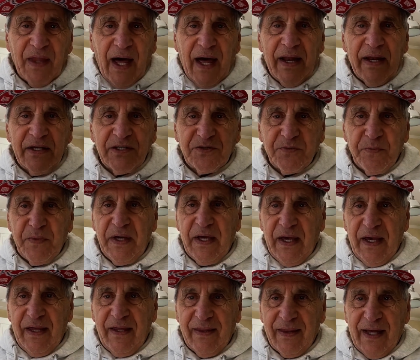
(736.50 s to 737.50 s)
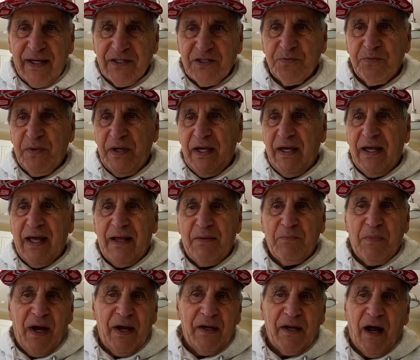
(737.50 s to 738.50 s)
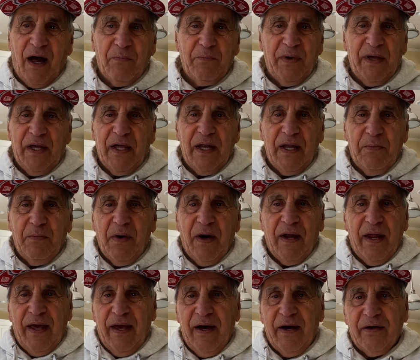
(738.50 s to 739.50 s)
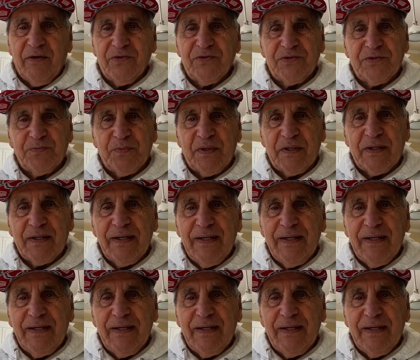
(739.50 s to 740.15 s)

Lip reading: is me. That's me. That may not be anybody else. But